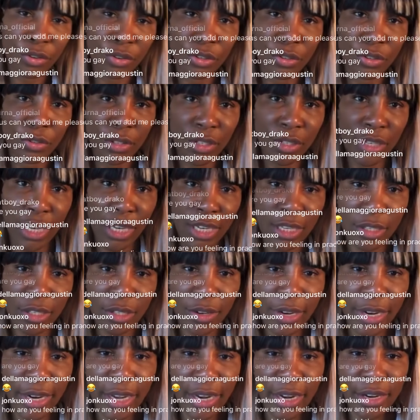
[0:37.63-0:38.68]
Tuesday, so I
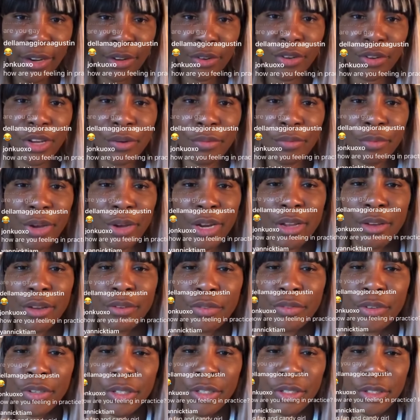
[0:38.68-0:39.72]
gotta go get ready
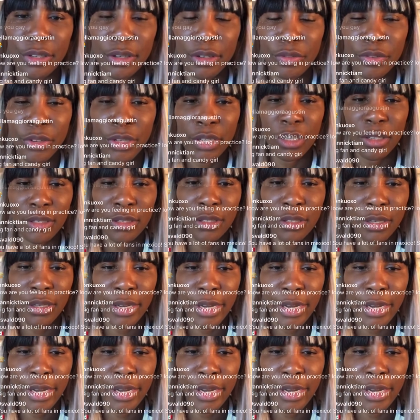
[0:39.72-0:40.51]
for service.